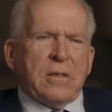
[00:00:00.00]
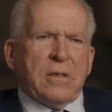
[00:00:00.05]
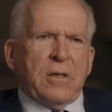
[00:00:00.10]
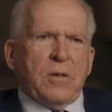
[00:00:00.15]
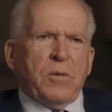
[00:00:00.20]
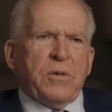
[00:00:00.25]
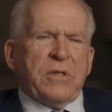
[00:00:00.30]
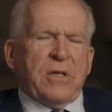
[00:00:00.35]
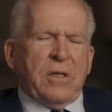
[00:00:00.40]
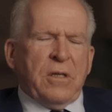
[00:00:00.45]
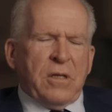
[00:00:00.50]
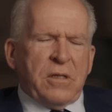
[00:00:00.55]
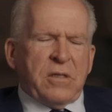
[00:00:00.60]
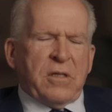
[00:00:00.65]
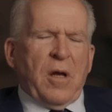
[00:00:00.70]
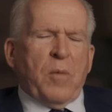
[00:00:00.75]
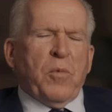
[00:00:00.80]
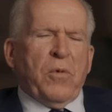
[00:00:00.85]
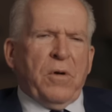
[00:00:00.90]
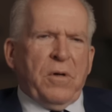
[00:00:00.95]
It was in the
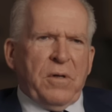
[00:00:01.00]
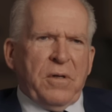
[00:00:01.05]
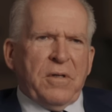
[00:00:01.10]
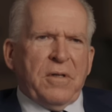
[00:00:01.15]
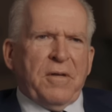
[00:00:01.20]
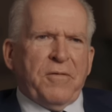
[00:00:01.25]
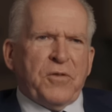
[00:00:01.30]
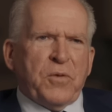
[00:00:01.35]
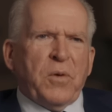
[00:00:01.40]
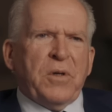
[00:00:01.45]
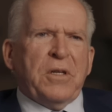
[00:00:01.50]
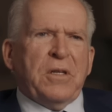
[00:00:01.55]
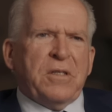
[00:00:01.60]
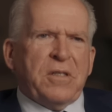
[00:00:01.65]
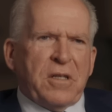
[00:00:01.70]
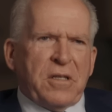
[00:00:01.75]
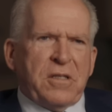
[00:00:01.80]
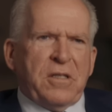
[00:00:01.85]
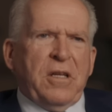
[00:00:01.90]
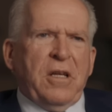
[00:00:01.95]
summer of
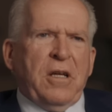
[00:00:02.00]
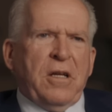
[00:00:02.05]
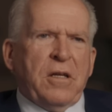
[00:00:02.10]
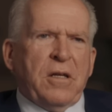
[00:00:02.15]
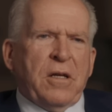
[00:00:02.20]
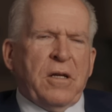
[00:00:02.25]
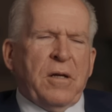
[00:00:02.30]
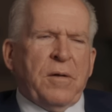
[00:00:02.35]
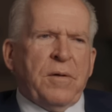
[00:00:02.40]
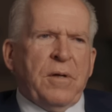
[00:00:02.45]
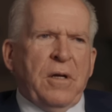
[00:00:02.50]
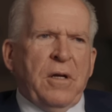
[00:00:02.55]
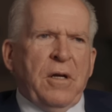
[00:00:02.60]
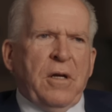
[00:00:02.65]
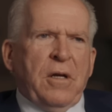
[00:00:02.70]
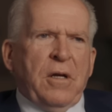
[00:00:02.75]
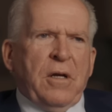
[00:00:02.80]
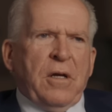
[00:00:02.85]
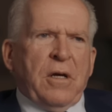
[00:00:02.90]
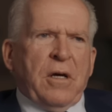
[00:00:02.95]
2016, and
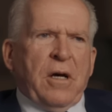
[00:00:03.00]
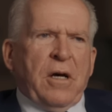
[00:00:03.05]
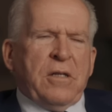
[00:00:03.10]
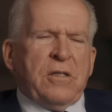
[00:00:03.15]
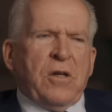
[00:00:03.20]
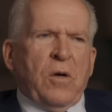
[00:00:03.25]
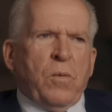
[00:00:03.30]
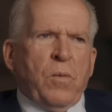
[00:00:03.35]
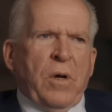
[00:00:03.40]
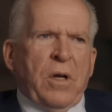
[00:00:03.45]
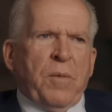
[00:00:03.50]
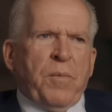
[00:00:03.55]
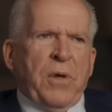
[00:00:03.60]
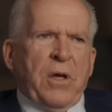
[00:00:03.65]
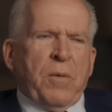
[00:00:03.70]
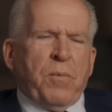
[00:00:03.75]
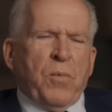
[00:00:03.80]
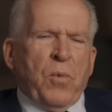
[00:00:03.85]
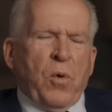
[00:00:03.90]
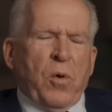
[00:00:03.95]
I don't want to
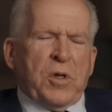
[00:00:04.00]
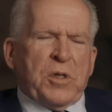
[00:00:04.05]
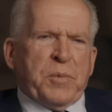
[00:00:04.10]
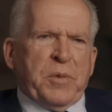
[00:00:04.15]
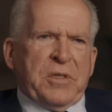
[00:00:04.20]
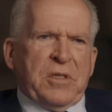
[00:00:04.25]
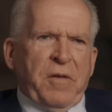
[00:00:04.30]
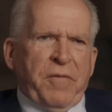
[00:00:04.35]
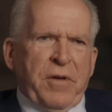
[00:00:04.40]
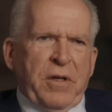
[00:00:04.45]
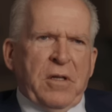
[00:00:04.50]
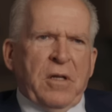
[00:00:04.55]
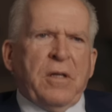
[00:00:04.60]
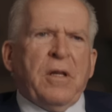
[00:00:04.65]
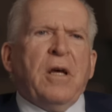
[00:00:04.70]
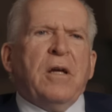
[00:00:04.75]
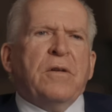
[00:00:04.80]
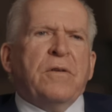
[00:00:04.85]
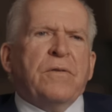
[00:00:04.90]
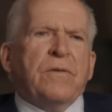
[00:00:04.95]
be more specific than
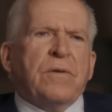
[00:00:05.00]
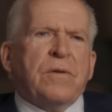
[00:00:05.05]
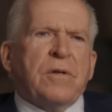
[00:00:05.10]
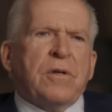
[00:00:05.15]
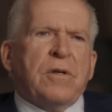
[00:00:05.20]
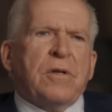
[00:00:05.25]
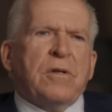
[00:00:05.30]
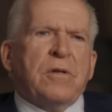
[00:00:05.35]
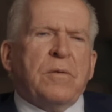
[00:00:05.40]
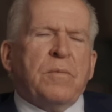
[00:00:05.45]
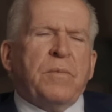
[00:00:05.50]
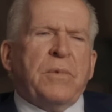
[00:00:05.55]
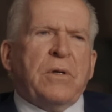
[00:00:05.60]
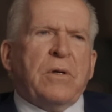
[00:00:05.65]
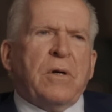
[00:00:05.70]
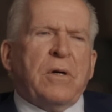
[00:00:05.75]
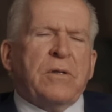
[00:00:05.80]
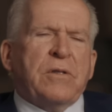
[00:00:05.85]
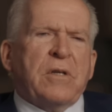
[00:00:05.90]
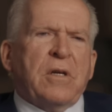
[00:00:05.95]
that
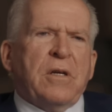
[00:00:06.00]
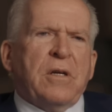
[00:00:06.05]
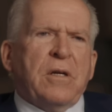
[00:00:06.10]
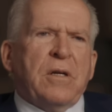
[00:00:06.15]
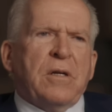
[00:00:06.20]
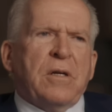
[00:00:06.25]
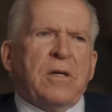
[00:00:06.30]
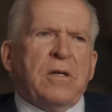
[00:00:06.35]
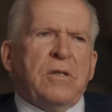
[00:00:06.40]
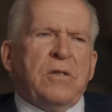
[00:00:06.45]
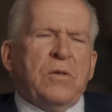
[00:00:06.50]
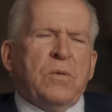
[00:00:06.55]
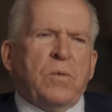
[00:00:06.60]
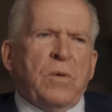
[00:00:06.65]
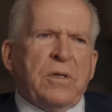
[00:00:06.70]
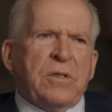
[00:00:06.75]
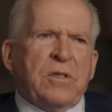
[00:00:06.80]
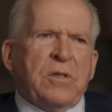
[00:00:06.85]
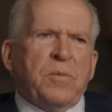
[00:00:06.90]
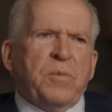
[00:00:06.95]
because I do
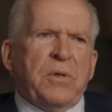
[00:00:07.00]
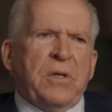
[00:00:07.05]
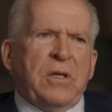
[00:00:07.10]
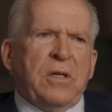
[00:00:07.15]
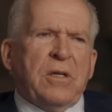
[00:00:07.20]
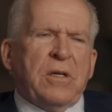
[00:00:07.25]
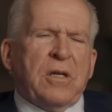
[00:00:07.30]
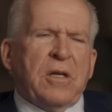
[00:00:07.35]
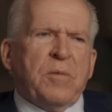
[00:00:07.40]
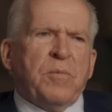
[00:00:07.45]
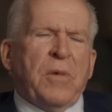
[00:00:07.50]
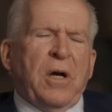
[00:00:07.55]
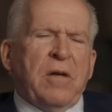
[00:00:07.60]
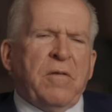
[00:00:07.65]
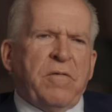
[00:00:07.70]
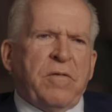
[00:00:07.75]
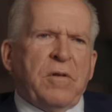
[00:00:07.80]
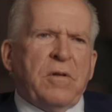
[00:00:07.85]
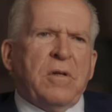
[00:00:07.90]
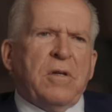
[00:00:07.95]
want to be, again,
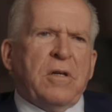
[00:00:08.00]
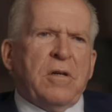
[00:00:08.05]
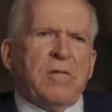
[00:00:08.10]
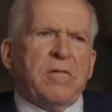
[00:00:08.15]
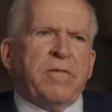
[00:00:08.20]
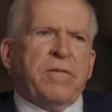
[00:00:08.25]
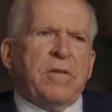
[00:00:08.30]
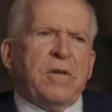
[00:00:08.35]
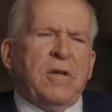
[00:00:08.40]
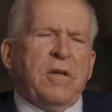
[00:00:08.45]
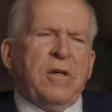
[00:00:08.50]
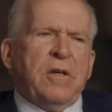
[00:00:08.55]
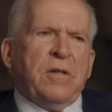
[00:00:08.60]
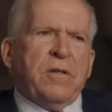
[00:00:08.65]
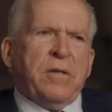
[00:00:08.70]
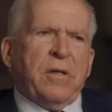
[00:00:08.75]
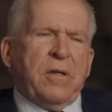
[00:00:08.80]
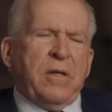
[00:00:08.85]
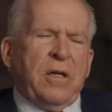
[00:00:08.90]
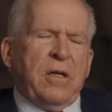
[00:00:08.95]
mindful of
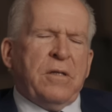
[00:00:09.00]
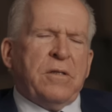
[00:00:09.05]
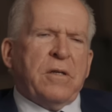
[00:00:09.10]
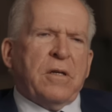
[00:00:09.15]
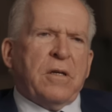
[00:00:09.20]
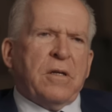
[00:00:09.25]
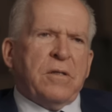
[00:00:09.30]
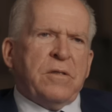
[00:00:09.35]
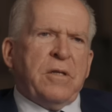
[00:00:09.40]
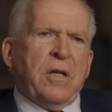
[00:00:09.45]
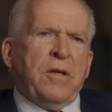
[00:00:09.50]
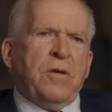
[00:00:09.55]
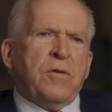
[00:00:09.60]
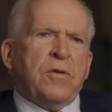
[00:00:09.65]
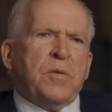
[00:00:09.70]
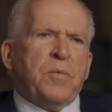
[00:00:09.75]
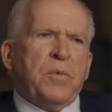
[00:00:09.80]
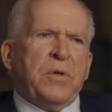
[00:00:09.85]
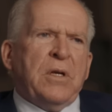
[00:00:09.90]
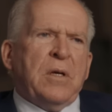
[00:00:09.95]
the need to continue
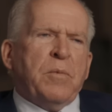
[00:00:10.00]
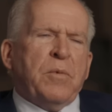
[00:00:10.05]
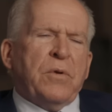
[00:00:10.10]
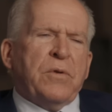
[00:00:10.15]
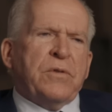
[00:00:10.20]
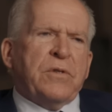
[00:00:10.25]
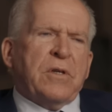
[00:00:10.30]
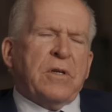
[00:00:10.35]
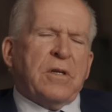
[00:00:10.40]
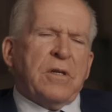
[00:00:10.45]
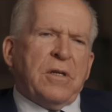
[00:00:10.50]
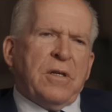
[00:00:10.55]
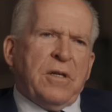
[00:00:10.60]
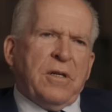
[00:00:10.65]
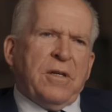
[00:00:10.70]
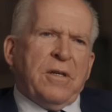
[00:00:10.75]
to be able to